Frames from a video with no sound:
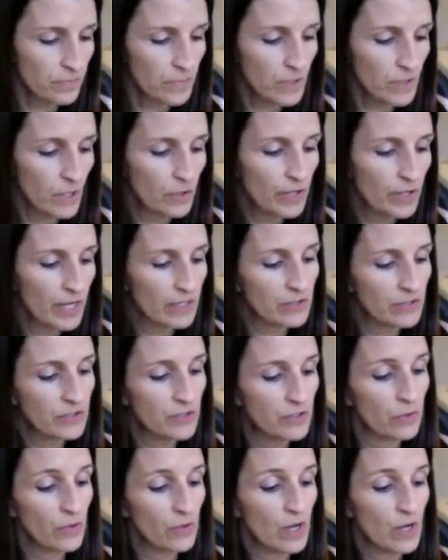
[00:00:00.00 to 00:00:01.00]
Okay,
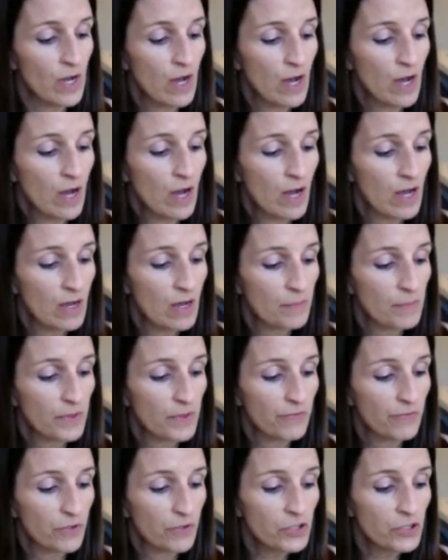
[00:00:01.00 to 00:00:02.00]
so the
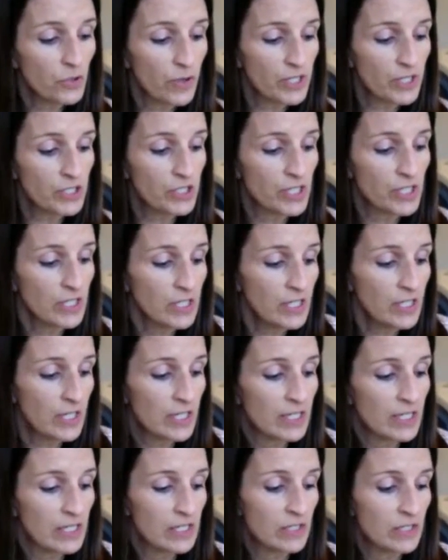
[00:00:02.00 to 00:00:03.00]
first question
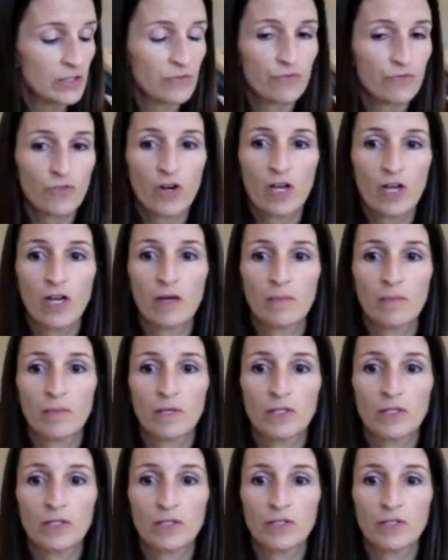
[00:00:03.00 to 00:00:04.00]
is from
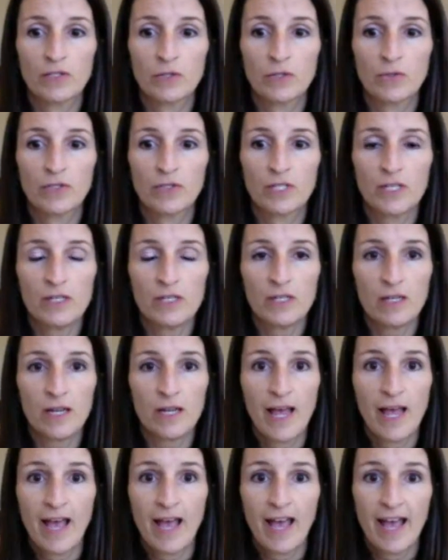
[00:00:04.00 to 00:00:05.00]
Susan.
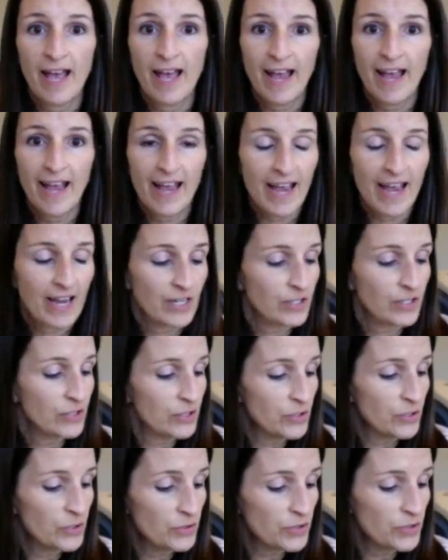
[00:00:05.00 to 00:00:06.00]
And
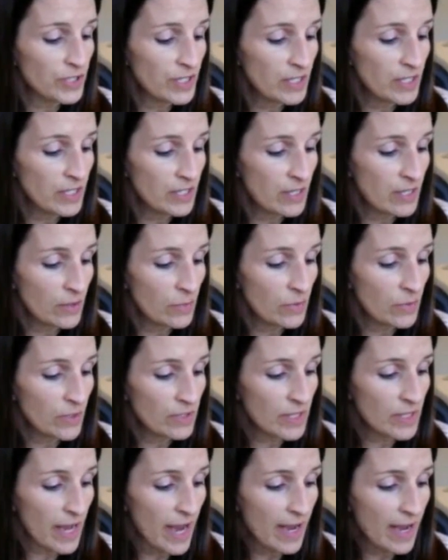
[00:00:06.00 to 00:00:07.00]
Susan was
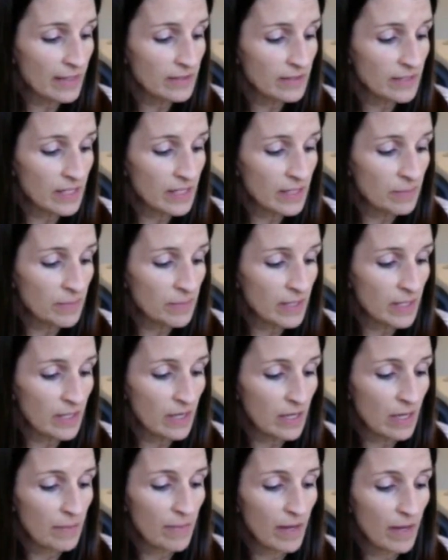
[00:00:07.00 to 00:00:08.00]
asking me
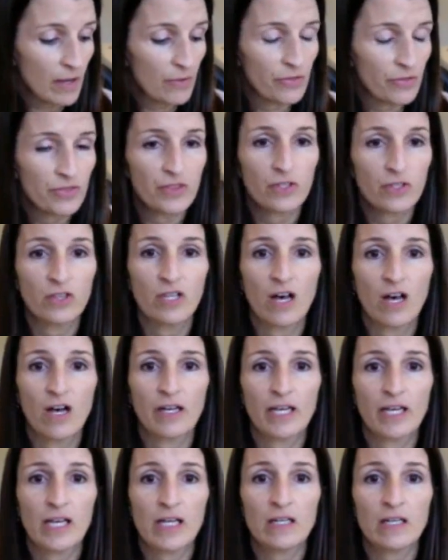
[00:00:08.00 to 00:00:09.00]
about the
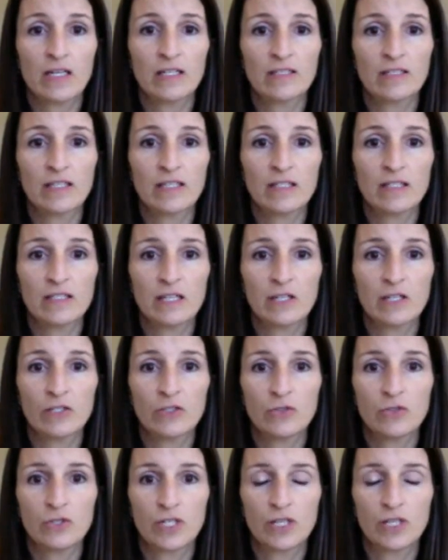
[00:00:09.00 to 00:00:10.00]
login because I said
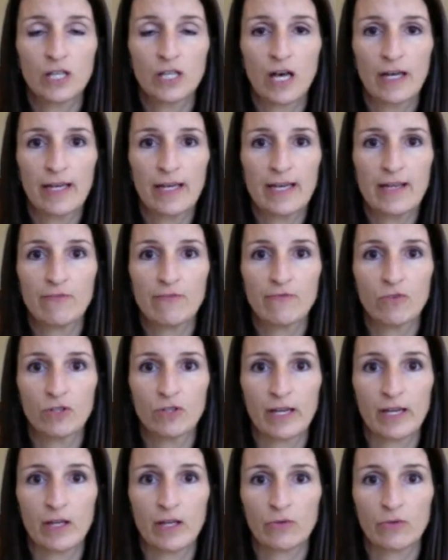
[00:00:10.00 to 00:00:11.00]
you could log in for
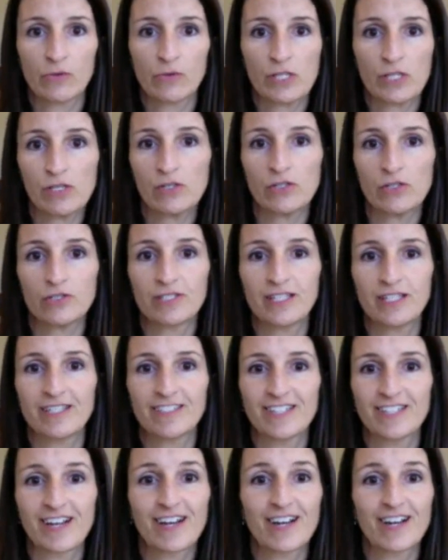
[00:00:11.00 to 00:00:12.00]
like 3 years and
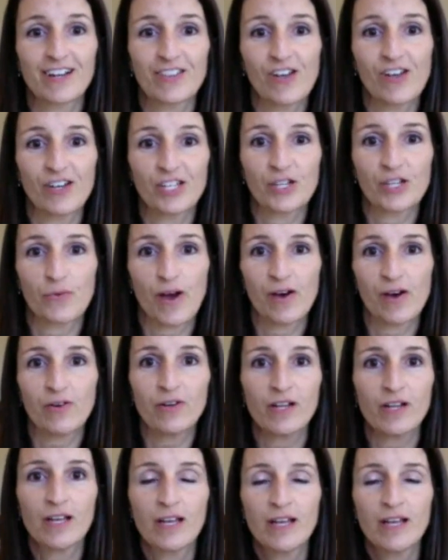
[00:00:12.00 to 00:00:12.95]
it's not going to log you out.